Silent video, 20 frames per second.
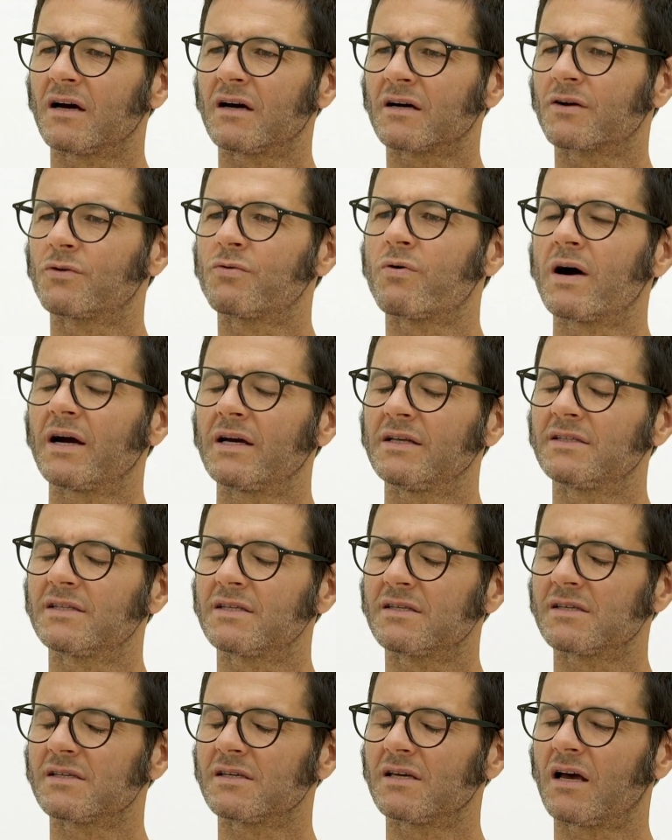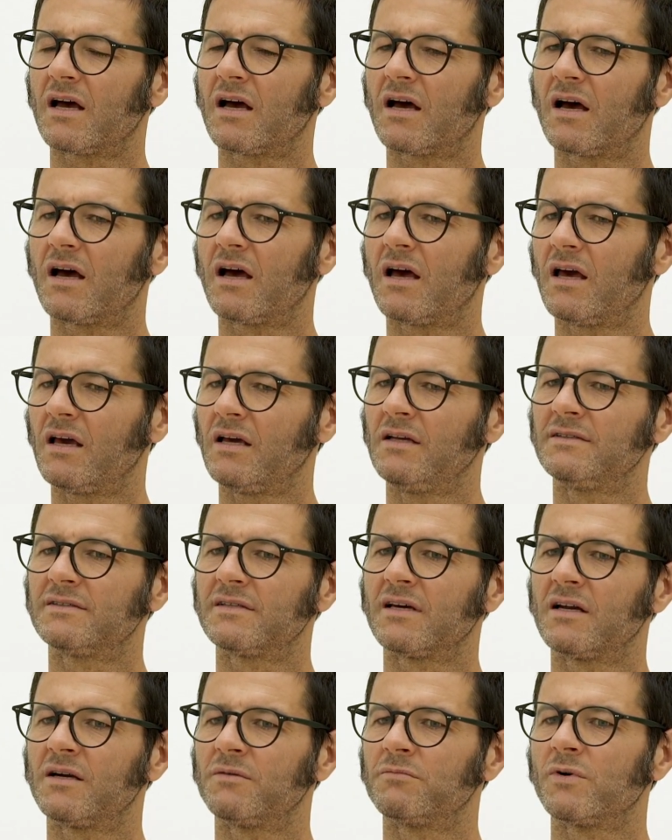quite, in
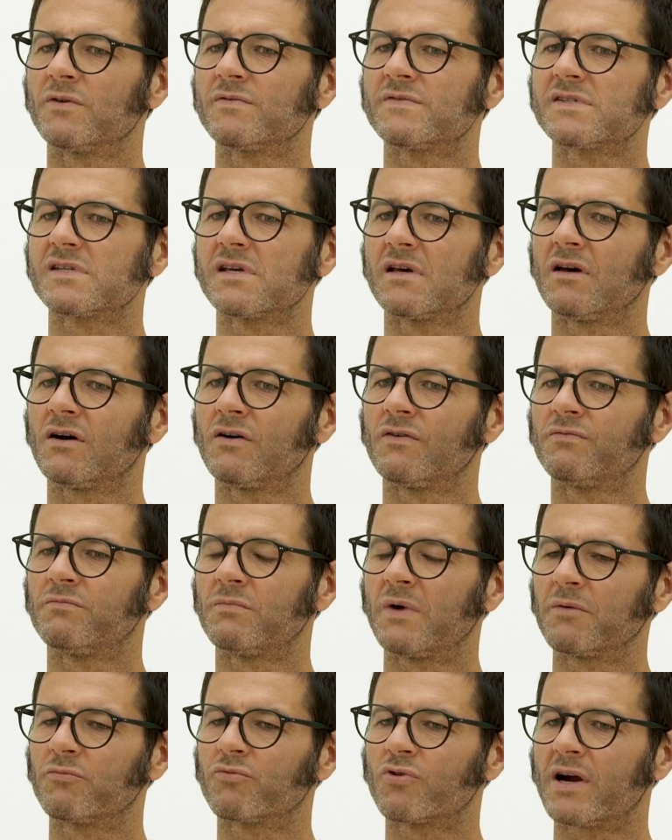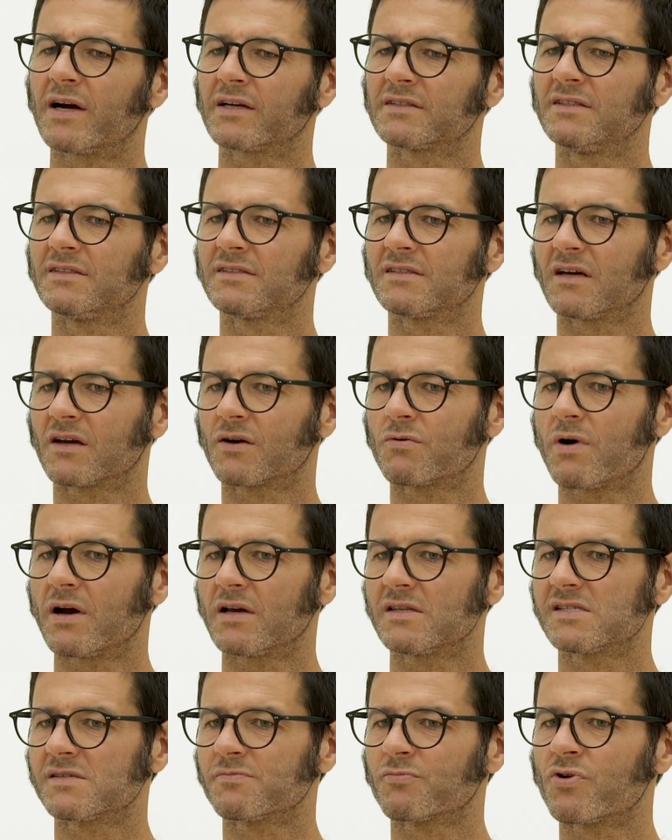terms of my practice, they're
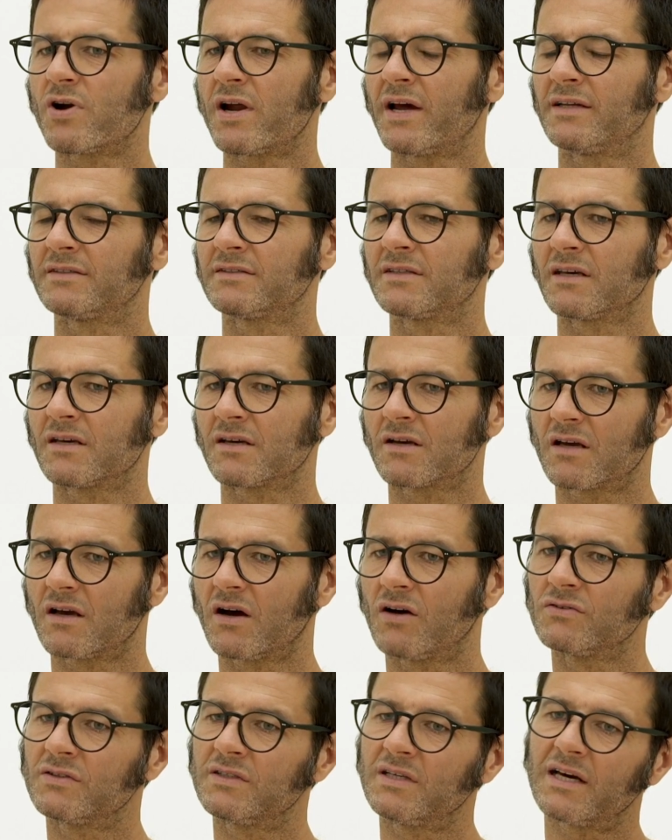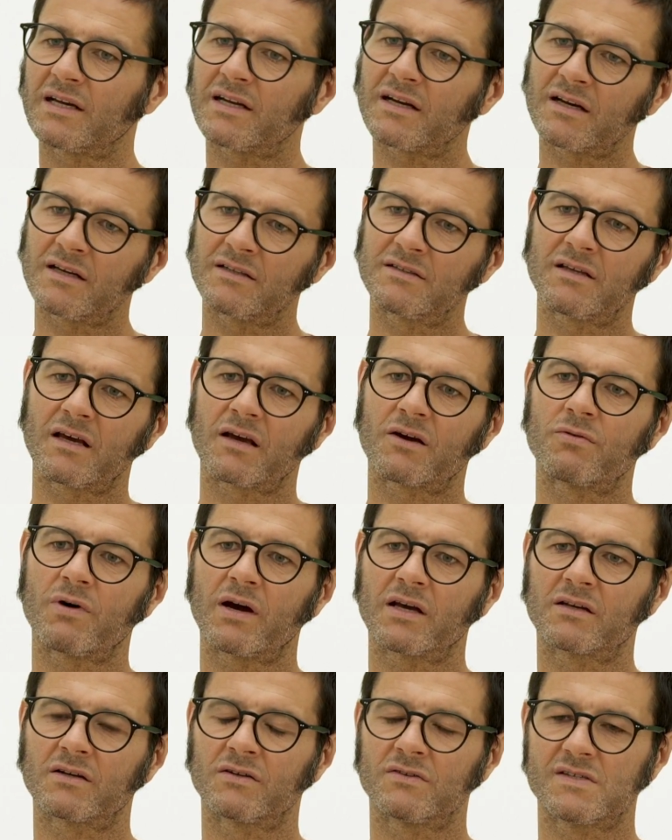quite spread. Like, on the other hand, they're
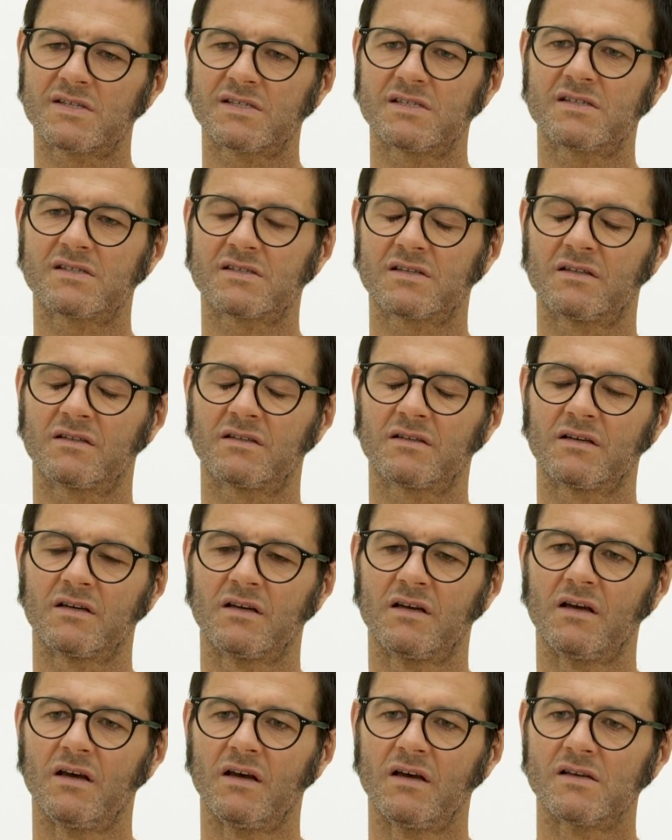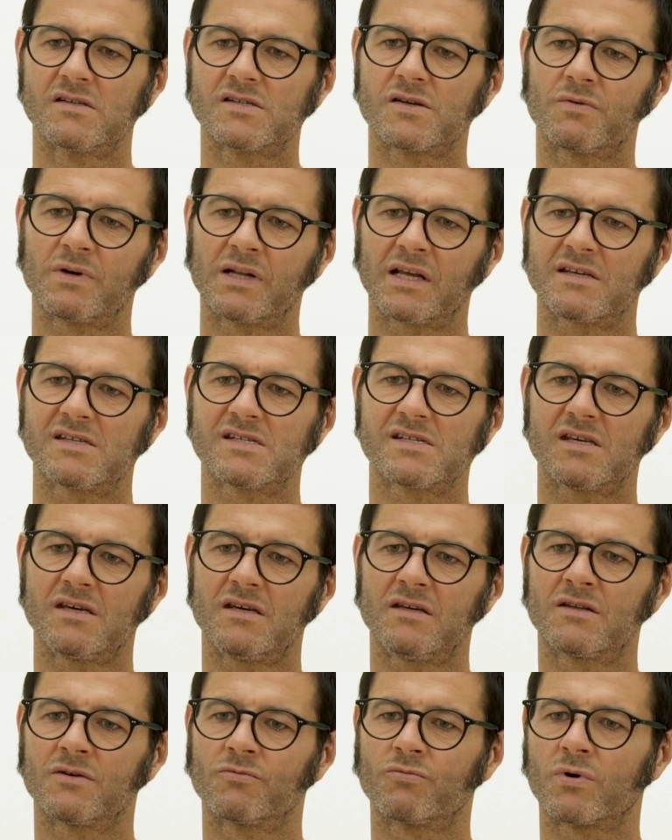quite consistent. So when I
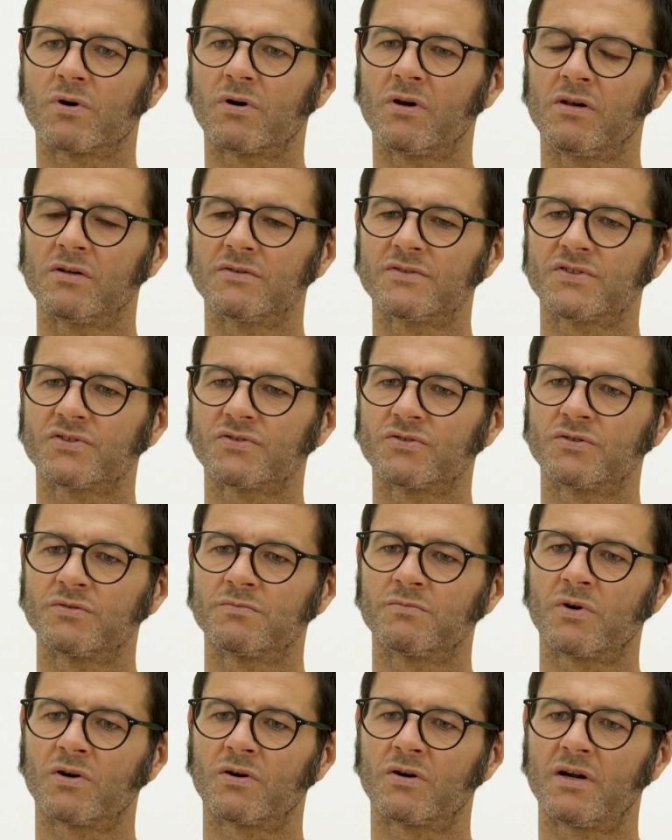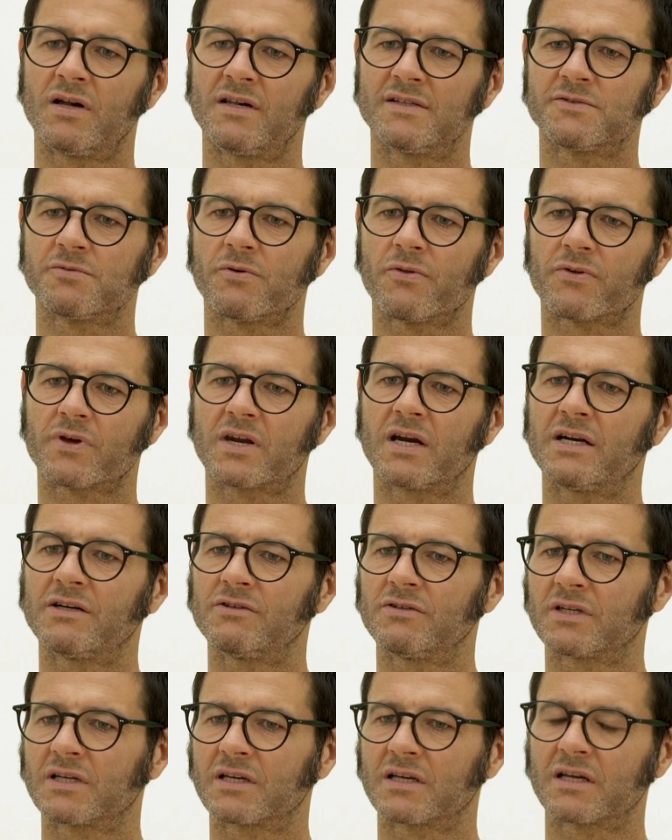see the Warhol's room or Ellsworth
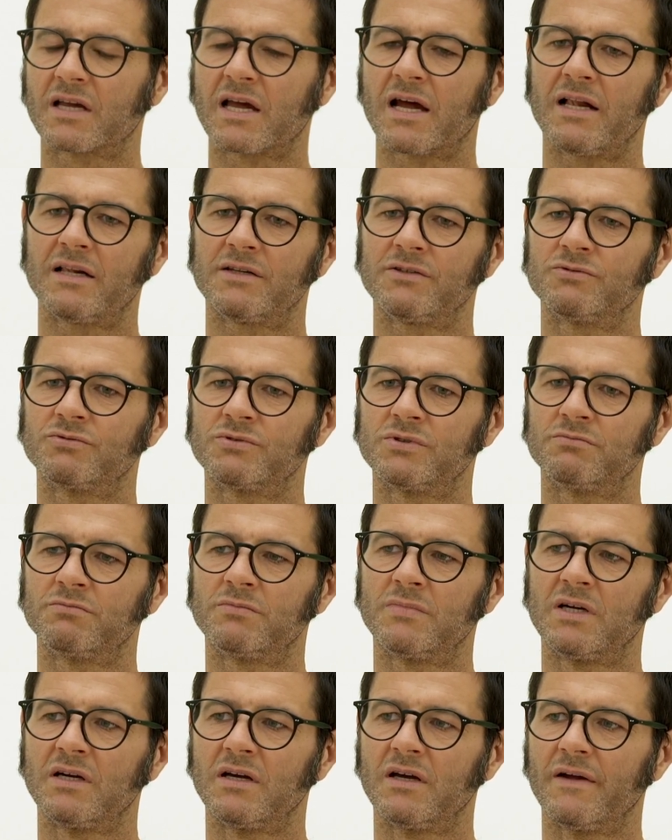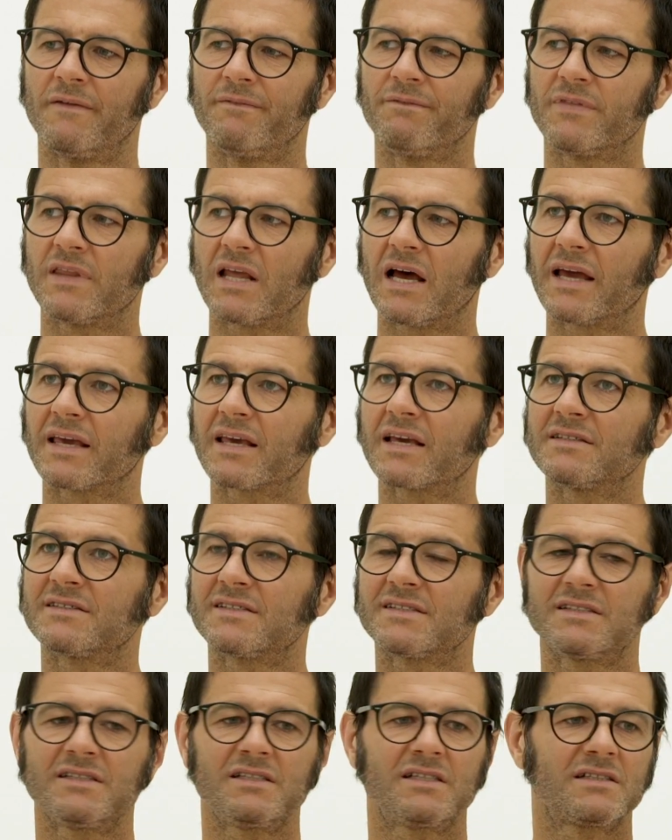Kelly room, I can
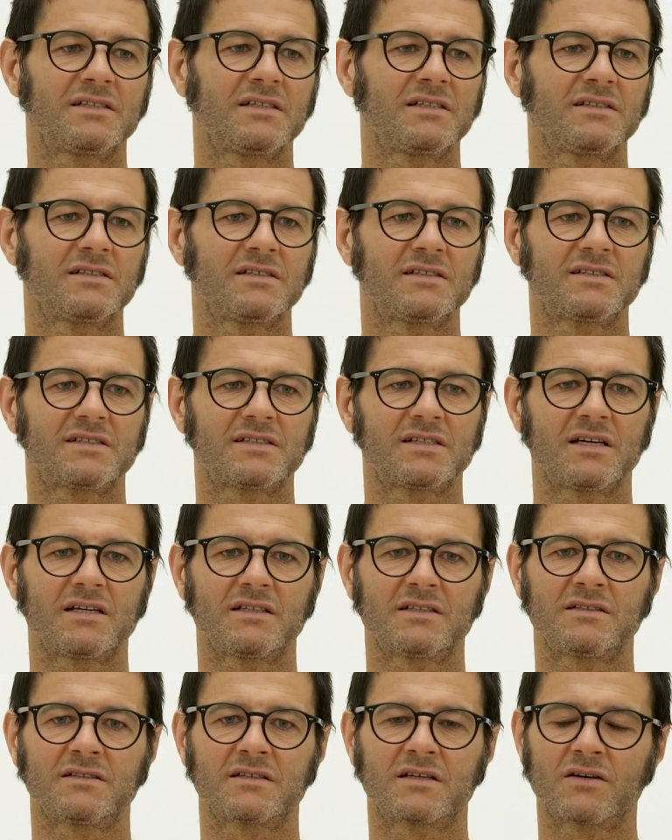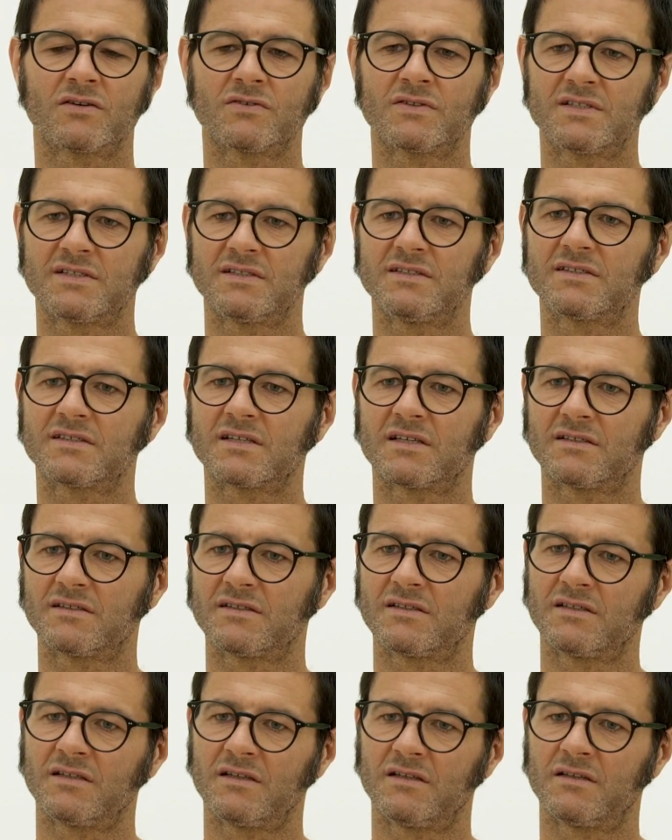see that there's a certain
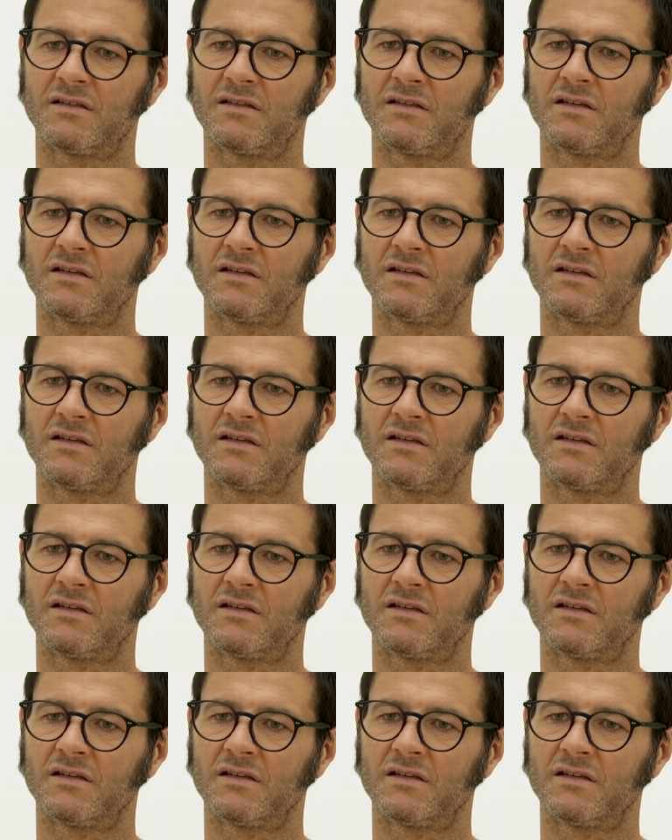consistency